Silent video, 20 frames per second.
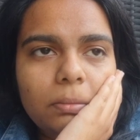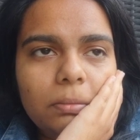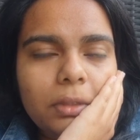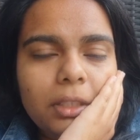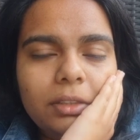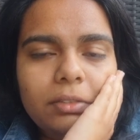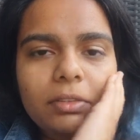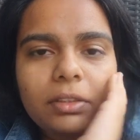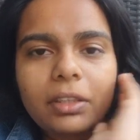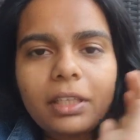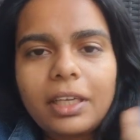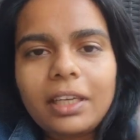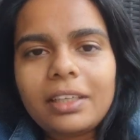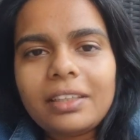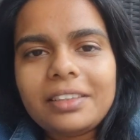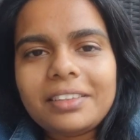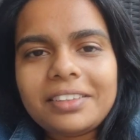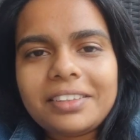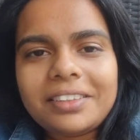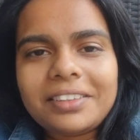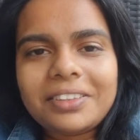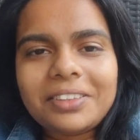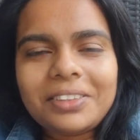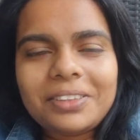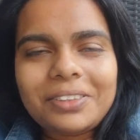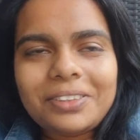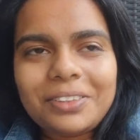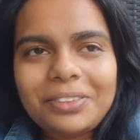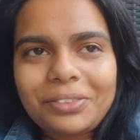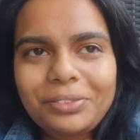I even had a
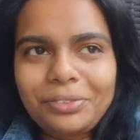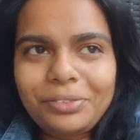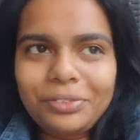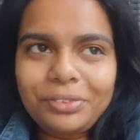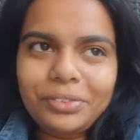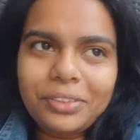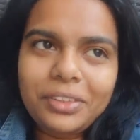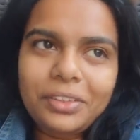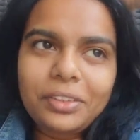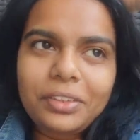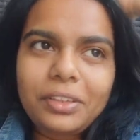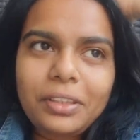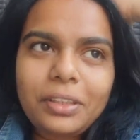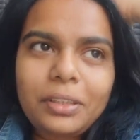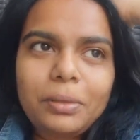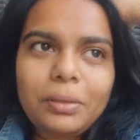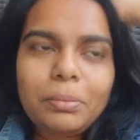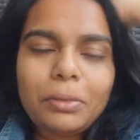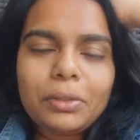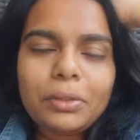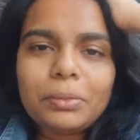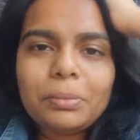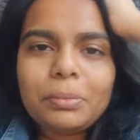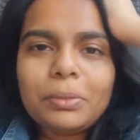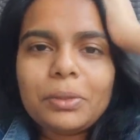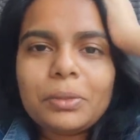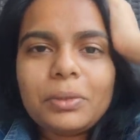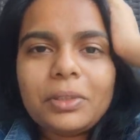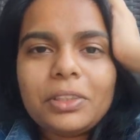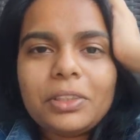list of the
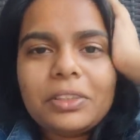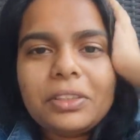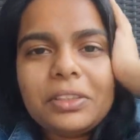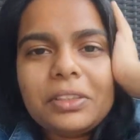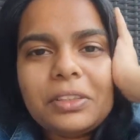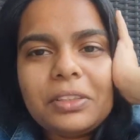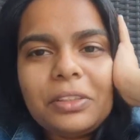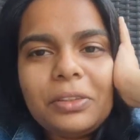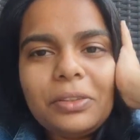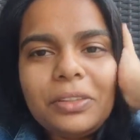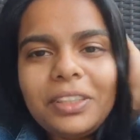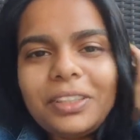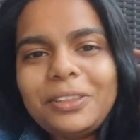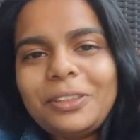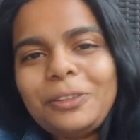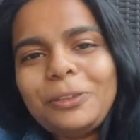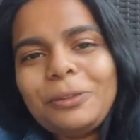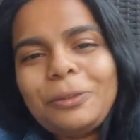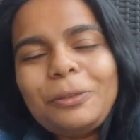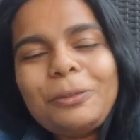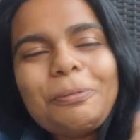possible questions, you guys.